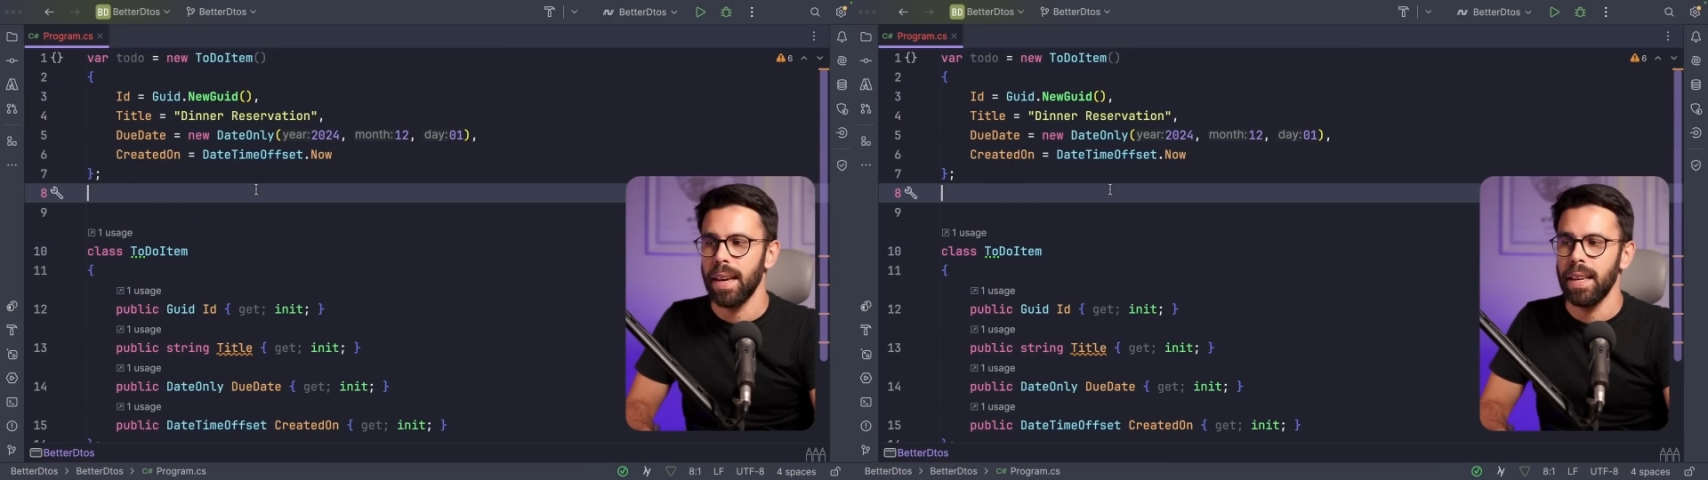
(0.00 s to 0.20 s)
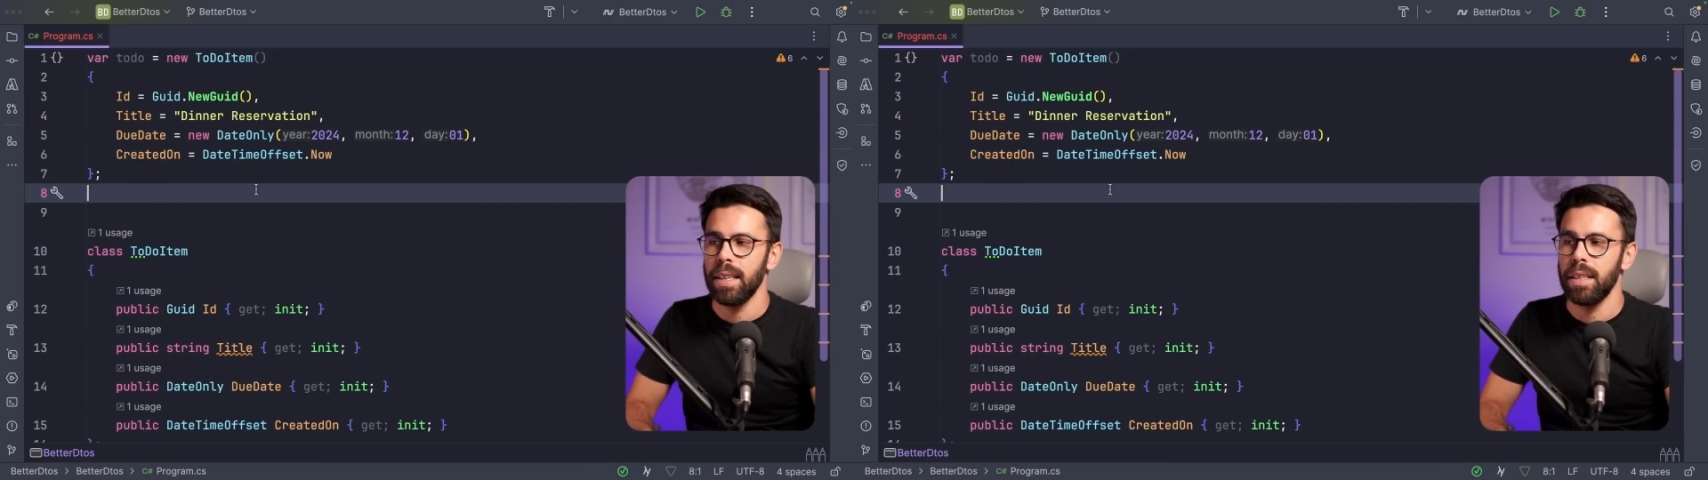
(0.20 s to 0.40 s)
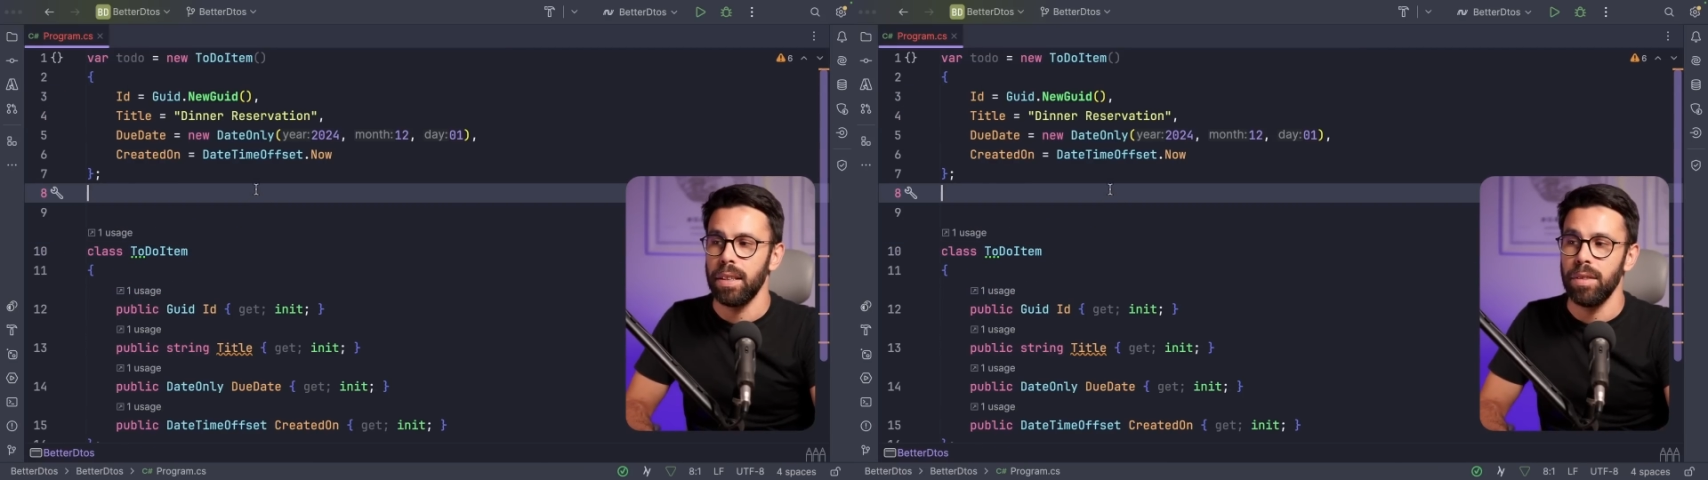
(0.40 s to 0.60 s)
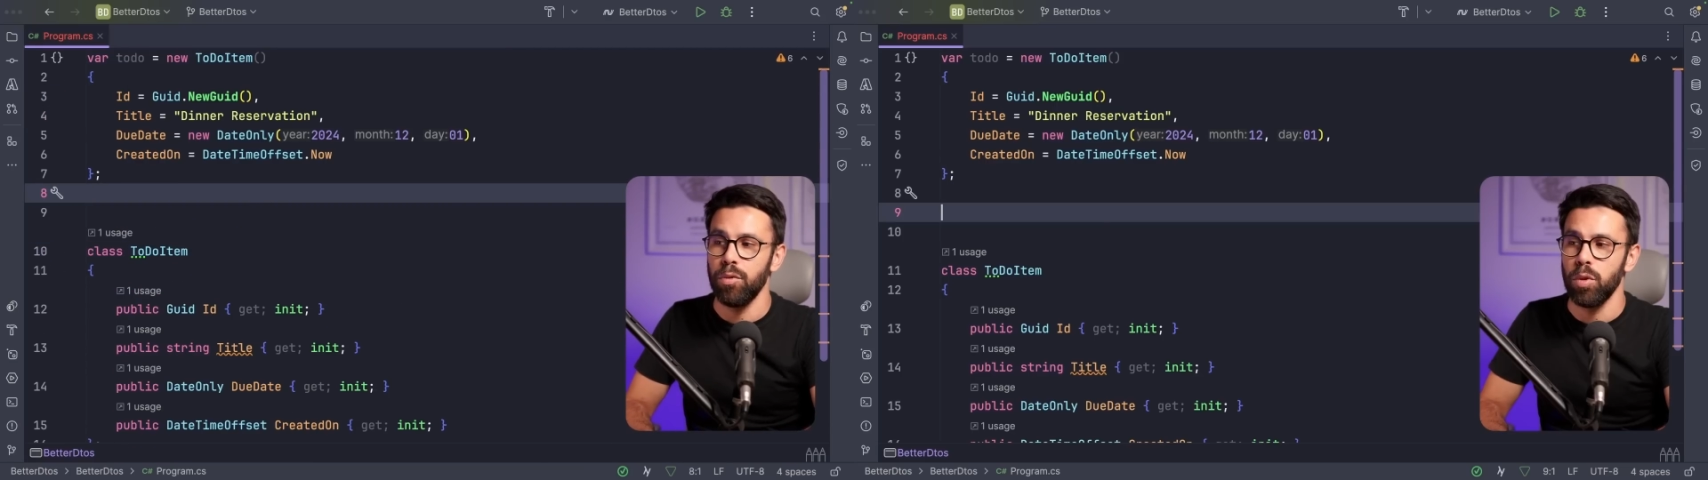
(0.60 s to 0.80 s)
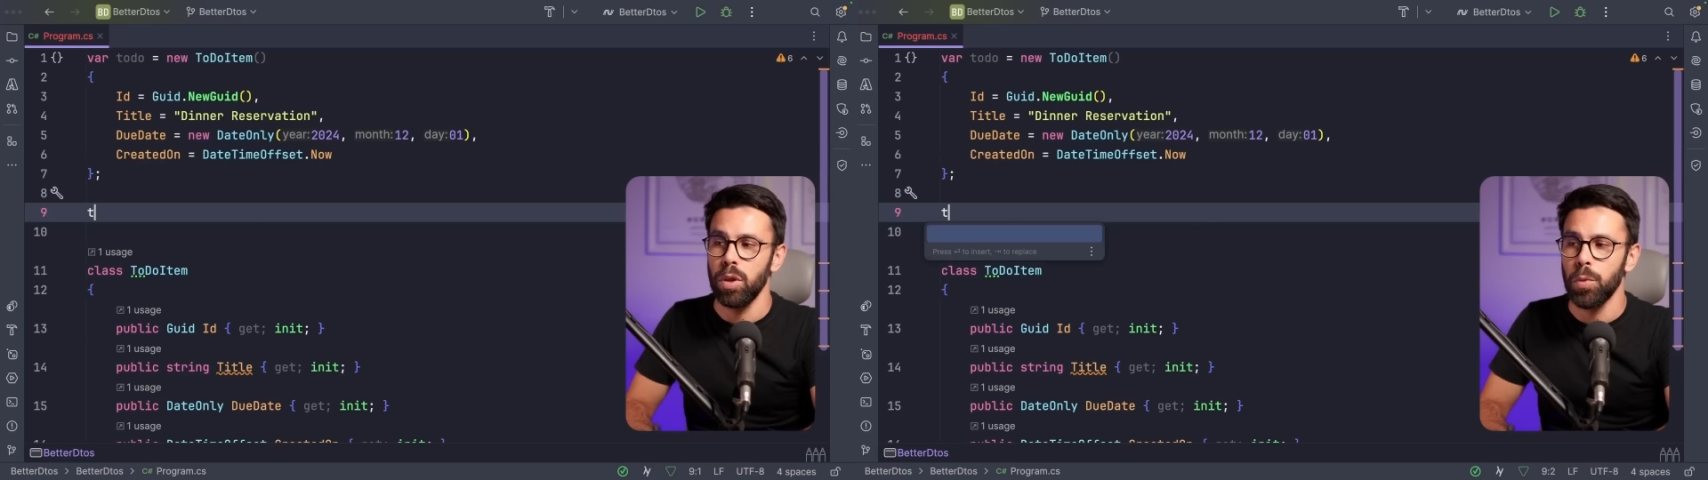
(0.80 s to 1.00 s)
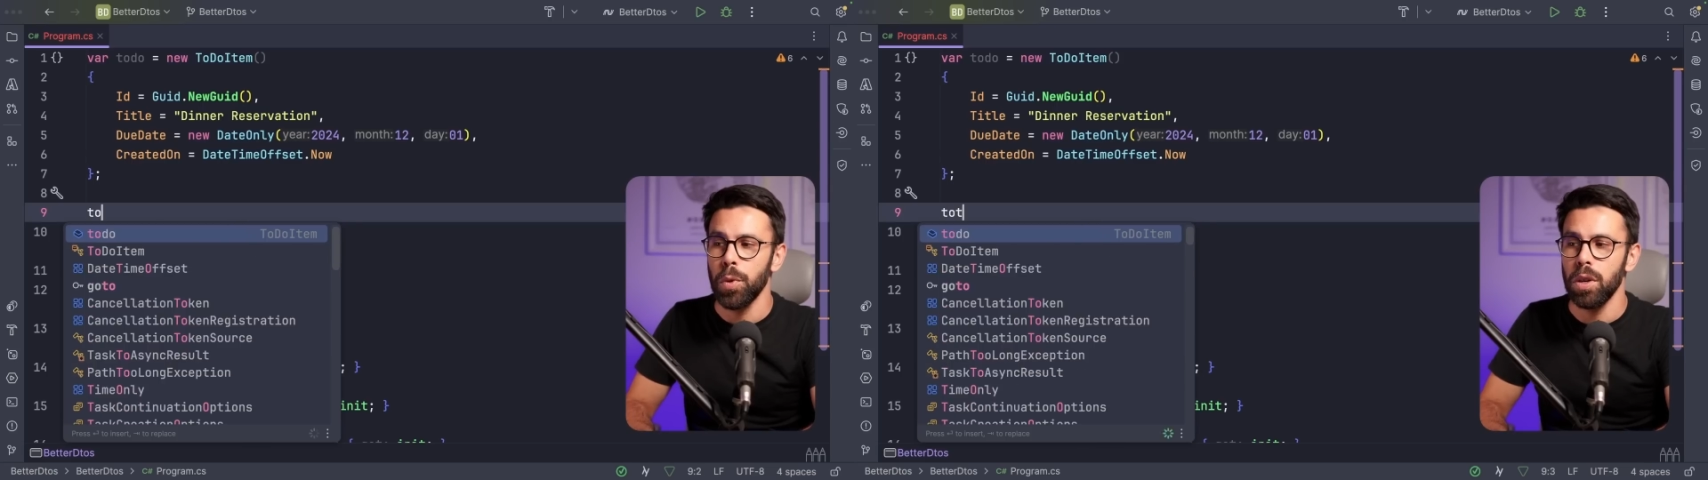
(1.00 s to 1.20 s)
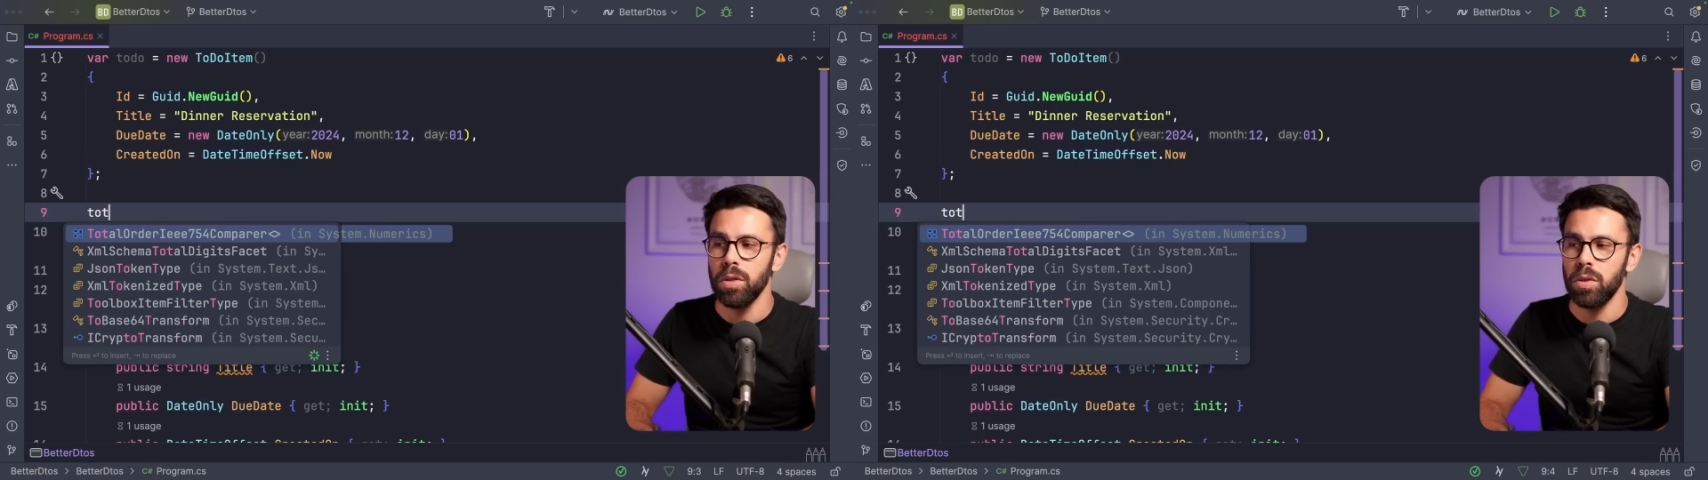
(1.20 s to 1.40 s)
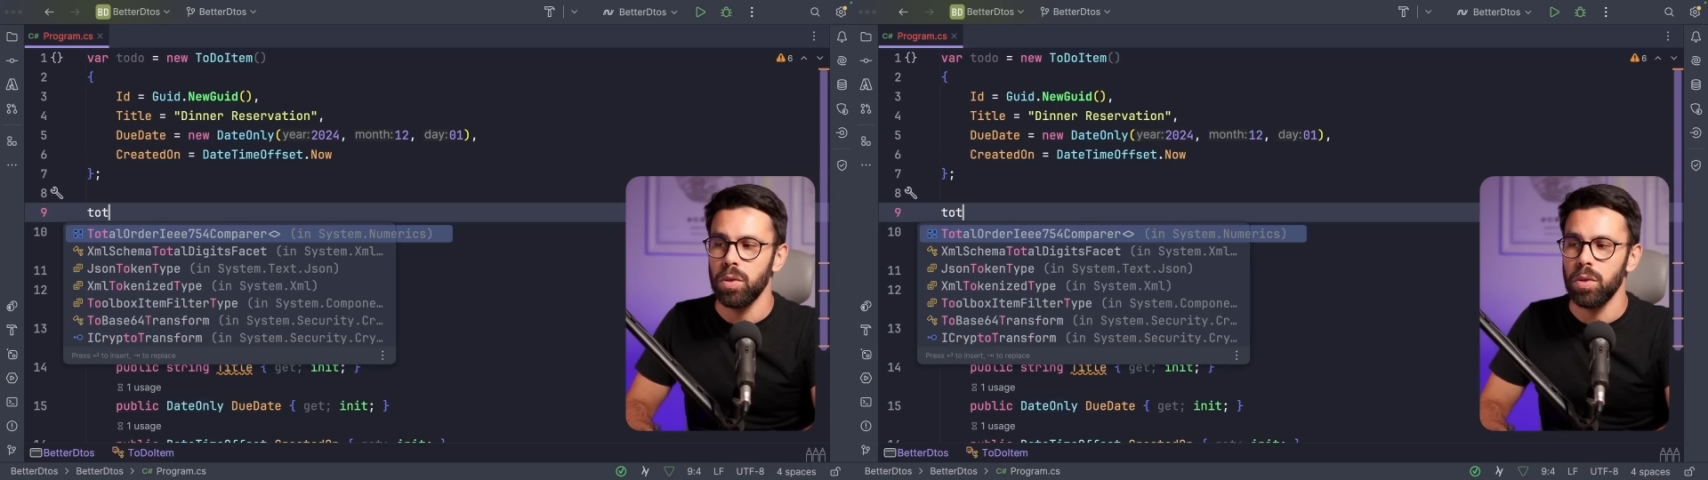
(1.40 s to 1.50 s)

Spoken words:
And if we want